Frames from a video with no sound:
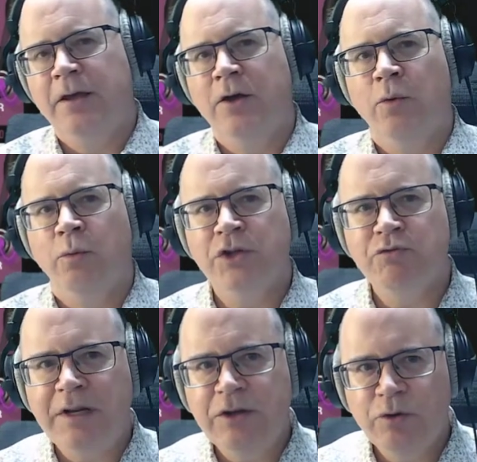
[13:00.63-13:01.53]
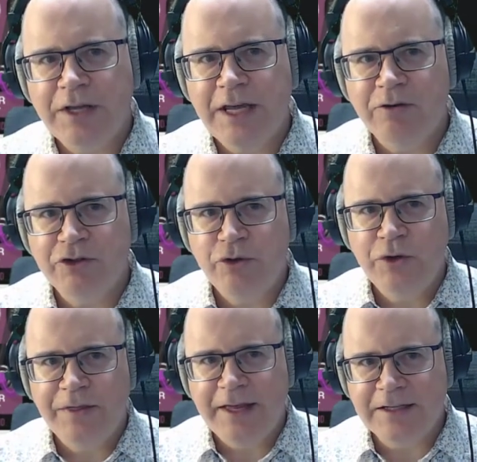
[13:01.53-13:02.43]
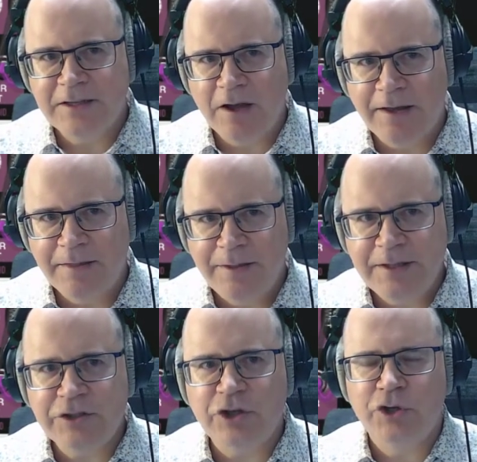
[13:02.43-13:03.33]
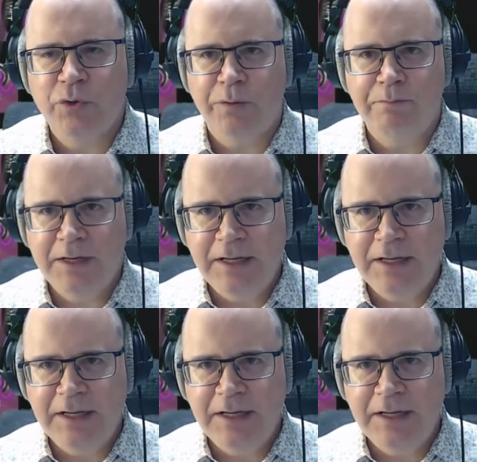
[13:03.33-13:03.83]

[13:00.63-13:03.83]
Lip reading: What's really good here is you can then assign this to a MIDI